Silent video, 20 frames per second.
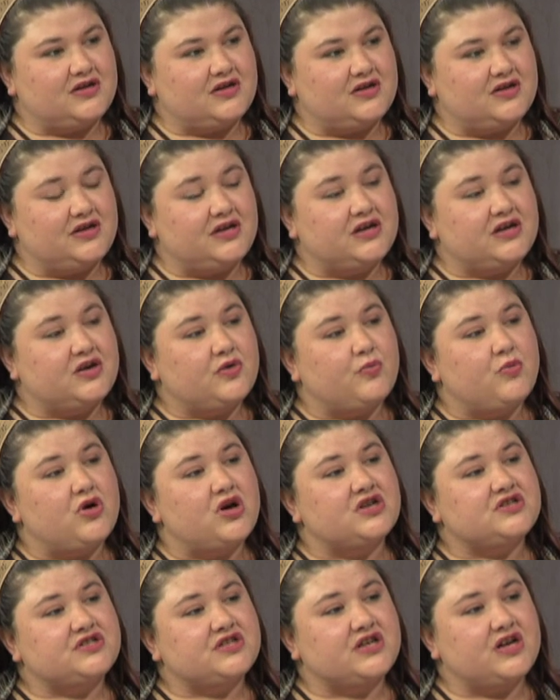cleaning and
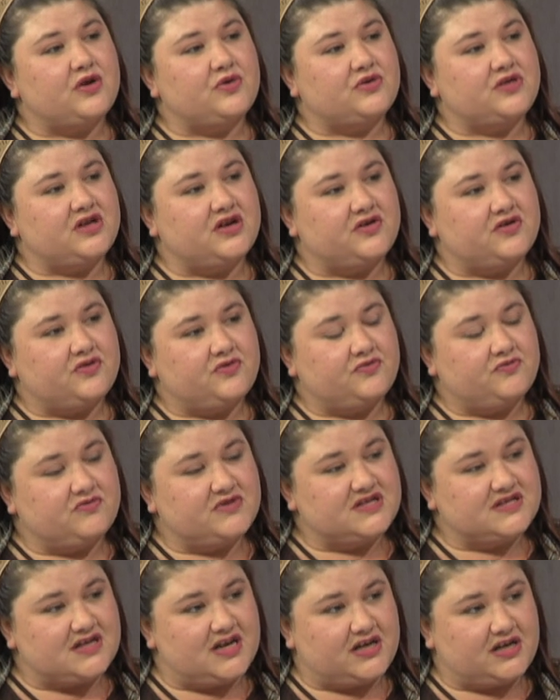washing out their
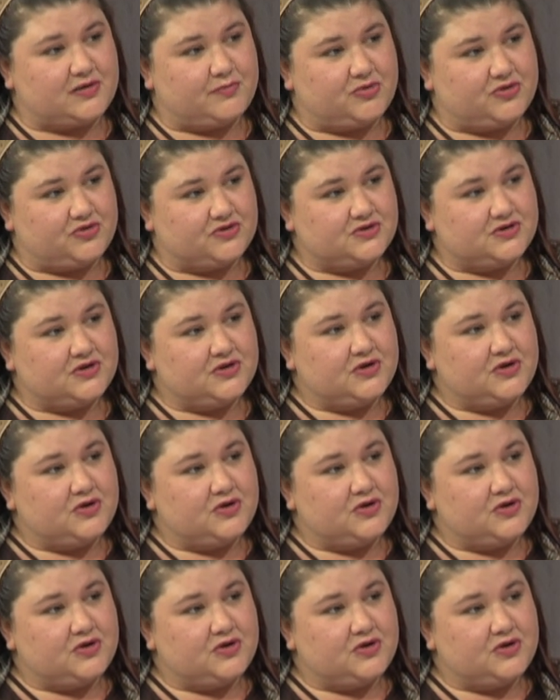recyclables